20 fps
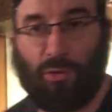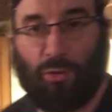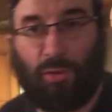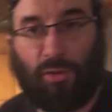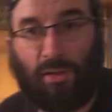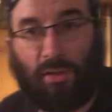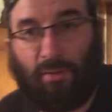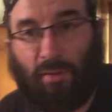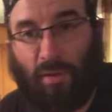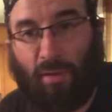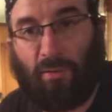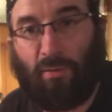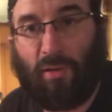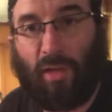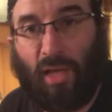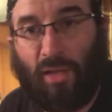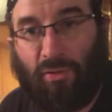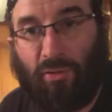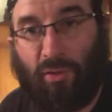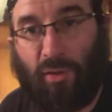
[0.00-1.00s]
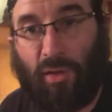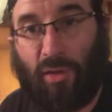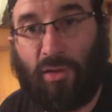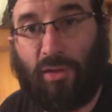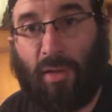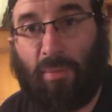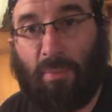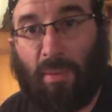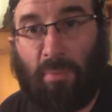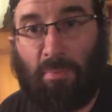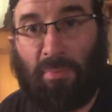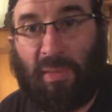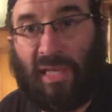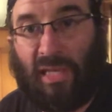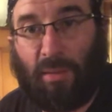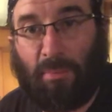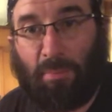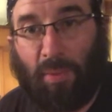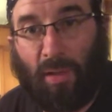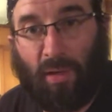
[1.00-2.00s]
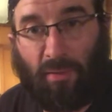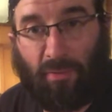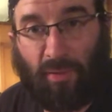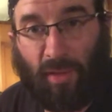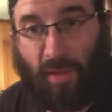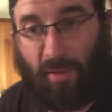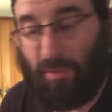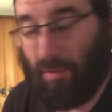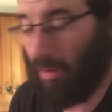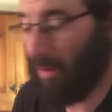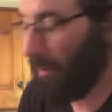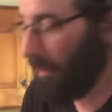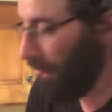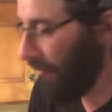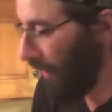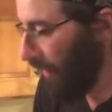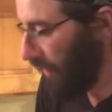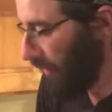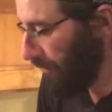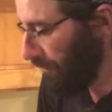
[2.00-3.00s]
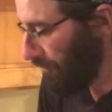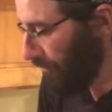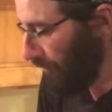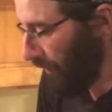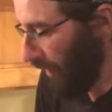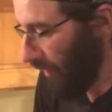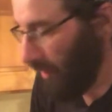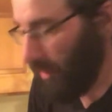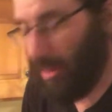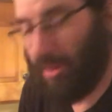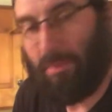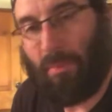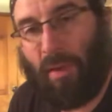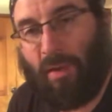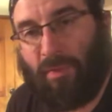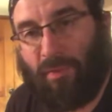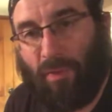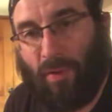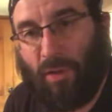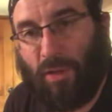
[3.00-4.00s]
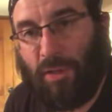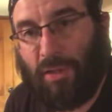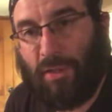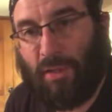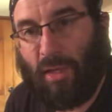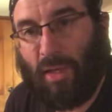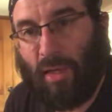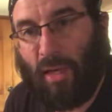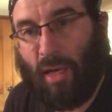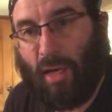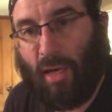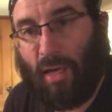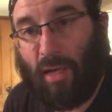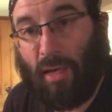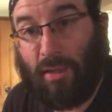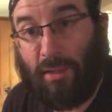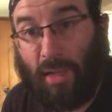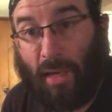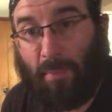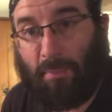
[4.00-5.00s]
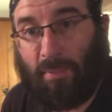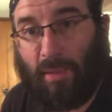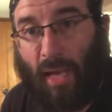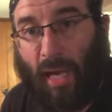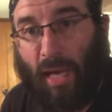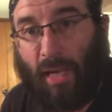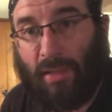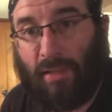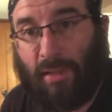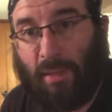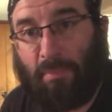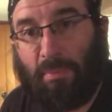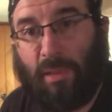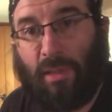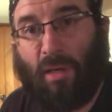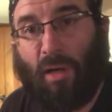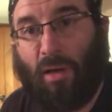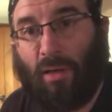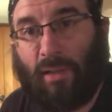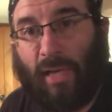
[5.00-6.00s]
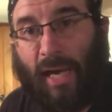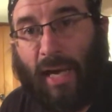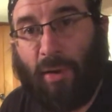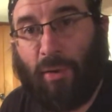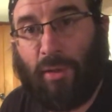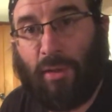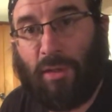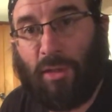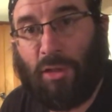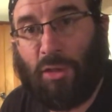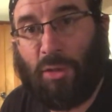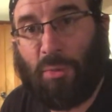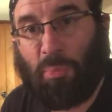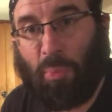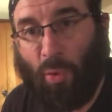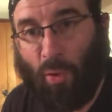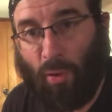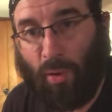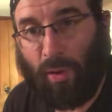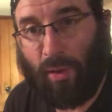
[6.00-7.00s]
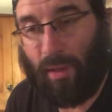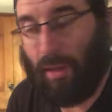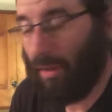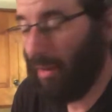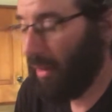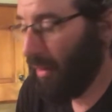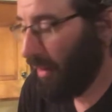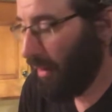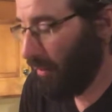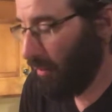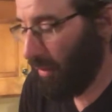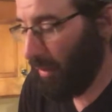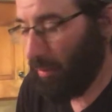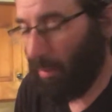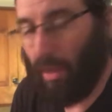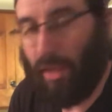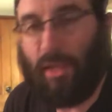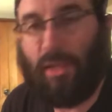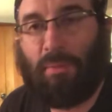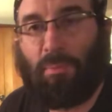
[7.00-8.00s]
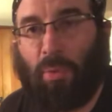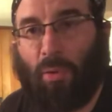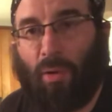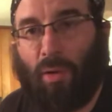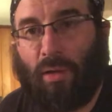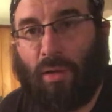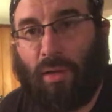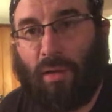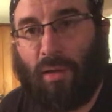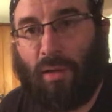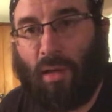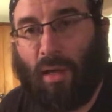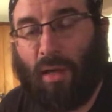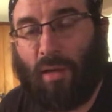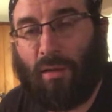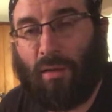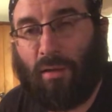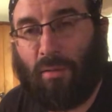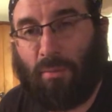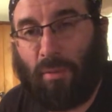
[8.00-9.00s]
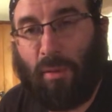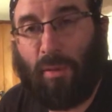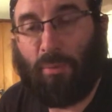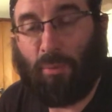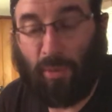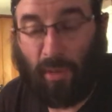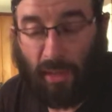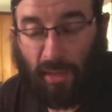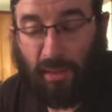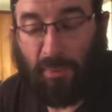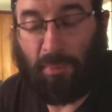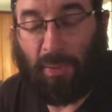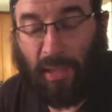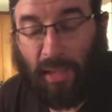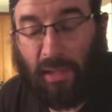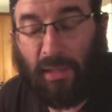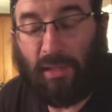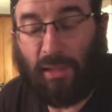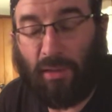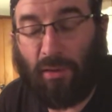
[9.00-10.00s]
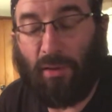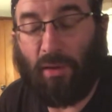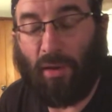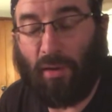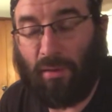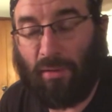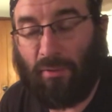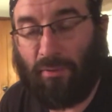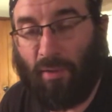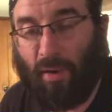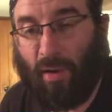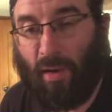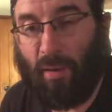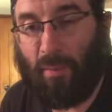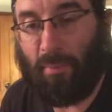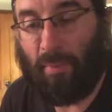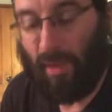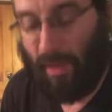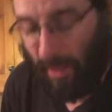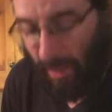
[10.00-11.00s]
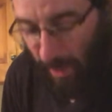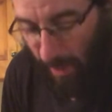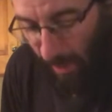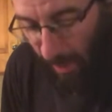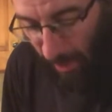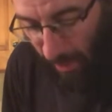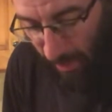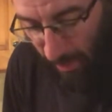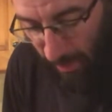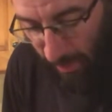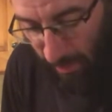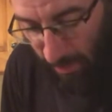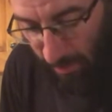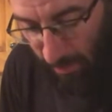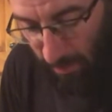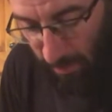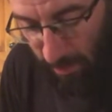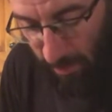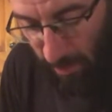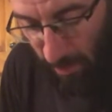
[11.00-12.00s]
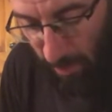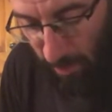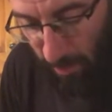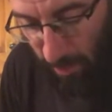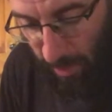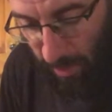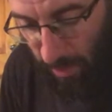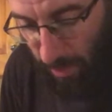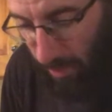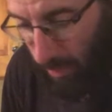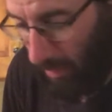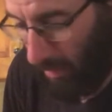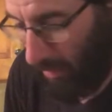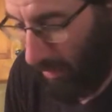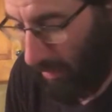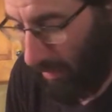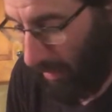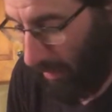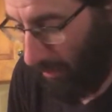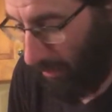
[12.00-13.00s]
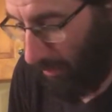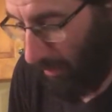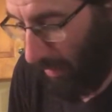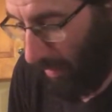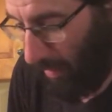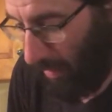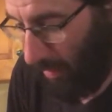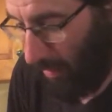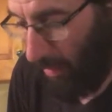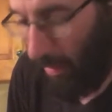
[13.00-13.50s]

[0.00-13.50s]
treats I've done over the last few years have been peanut butter flavor. This is my first attempt at something called heritage pork. We raise pigs here on the farm, and so we're using some